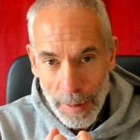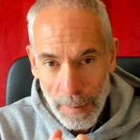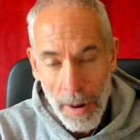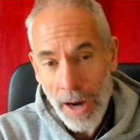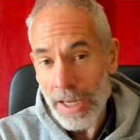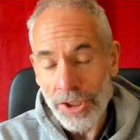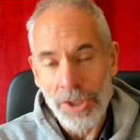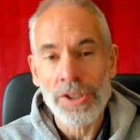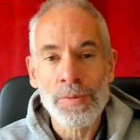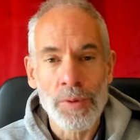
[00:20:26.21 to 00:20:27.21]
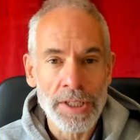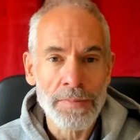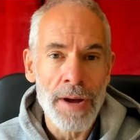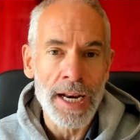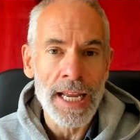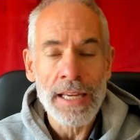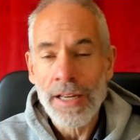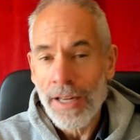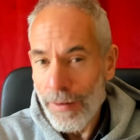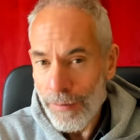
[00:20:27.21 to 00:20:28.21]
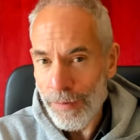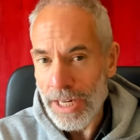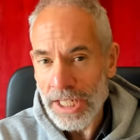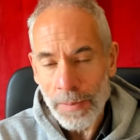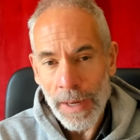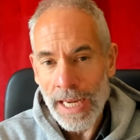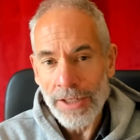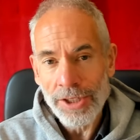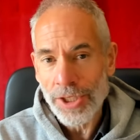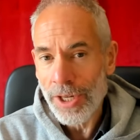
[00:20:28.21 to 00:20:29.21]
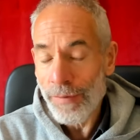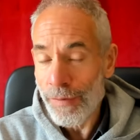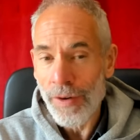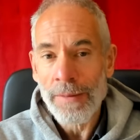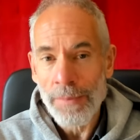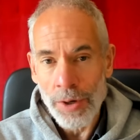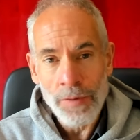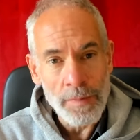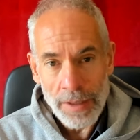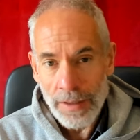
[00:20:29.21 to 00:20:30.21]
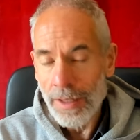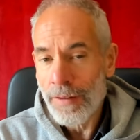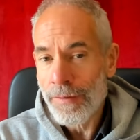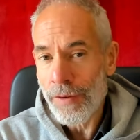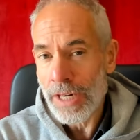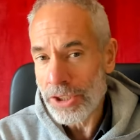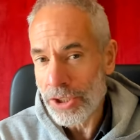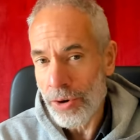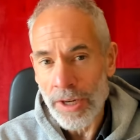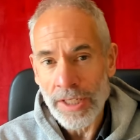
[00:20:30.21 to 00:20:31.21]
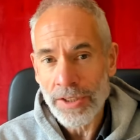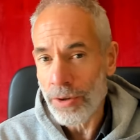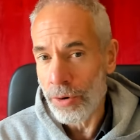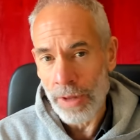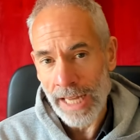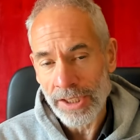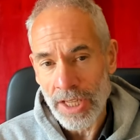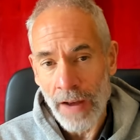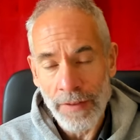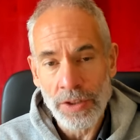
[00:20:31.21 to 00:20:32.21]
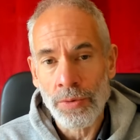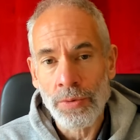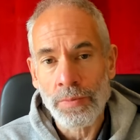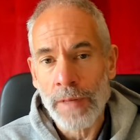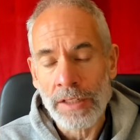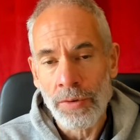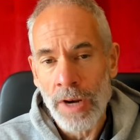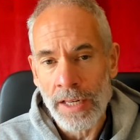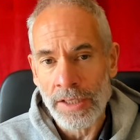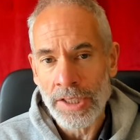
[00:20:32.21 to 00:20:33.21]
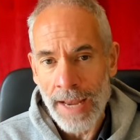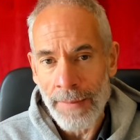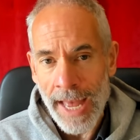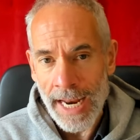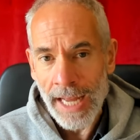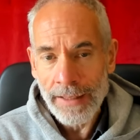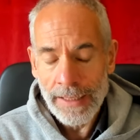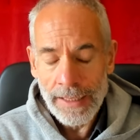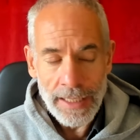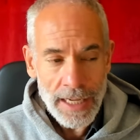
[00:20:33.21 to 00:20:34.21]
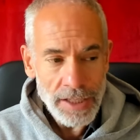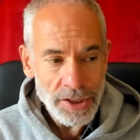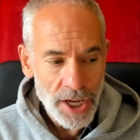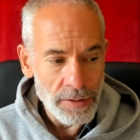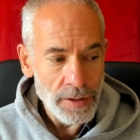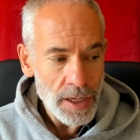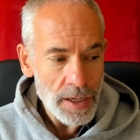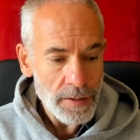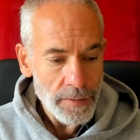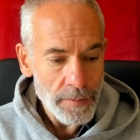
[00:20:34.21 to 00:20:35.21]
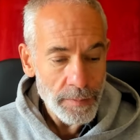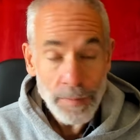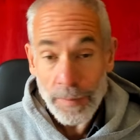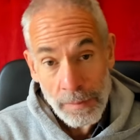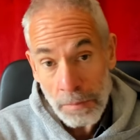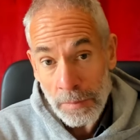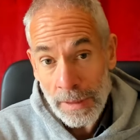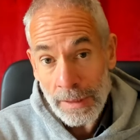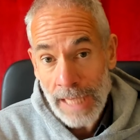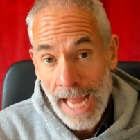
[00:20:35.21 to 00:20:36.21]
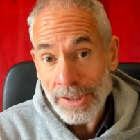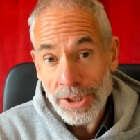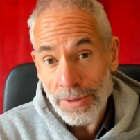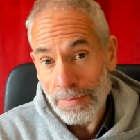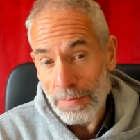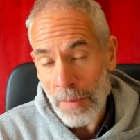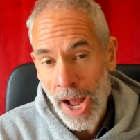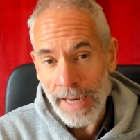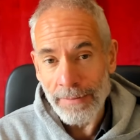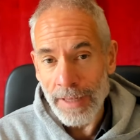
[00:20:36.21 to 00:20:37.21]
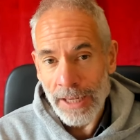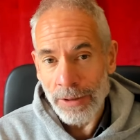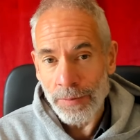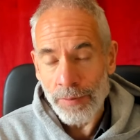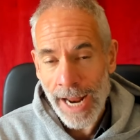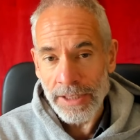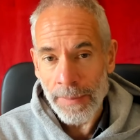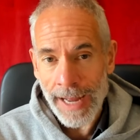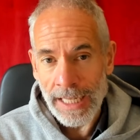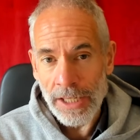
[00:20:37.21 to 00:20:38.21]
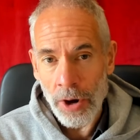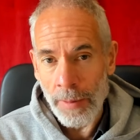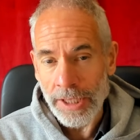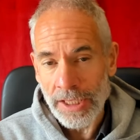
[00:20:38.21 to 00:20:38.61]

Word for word: The market chooses what is money, free speech, free movement, free choice, all that stuff. It's all, it's all under the same header. So that's my little rant about economics.